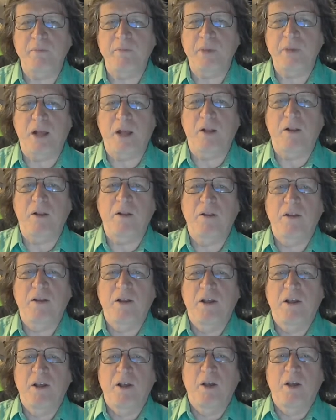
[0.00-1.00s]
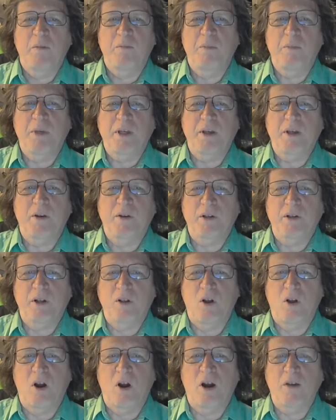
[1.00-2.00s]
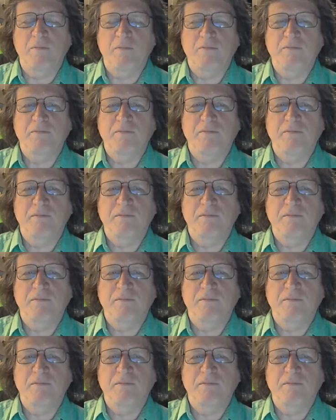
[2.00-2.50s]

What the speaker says: ding bell or an alarm.